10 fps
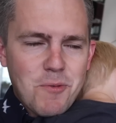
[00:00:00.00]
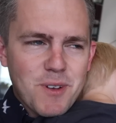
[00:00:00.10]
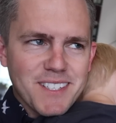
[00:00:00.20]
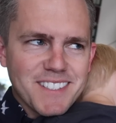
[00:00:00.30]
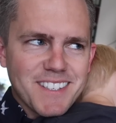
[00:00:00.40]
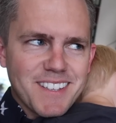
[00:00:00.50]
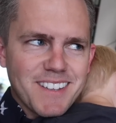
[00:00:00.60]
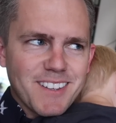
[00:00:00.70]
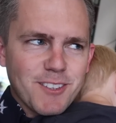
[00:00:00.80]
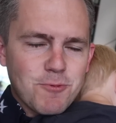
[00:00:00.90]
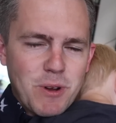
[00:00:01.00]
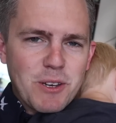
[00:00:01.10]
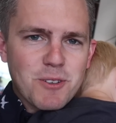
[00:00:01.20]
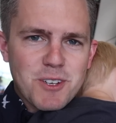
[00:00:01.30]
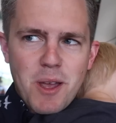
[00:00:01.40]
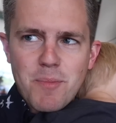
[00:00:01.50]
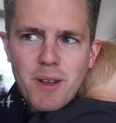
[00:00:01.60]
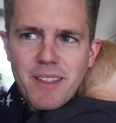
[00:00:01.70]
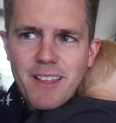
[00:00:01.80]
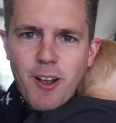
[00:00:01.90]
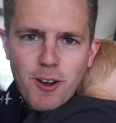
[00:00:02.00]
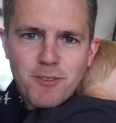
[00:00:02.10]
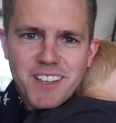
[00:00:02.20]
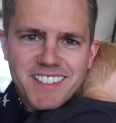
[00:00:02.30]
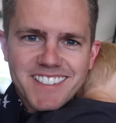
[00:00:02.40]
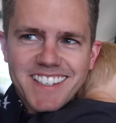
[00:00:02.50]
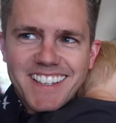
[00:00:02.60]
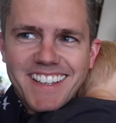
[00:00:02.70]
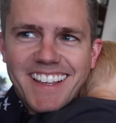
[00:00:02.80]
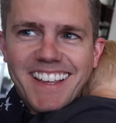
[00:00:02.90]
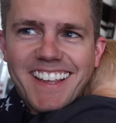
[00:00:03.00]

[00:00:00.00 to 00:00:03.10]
was window shop RVs.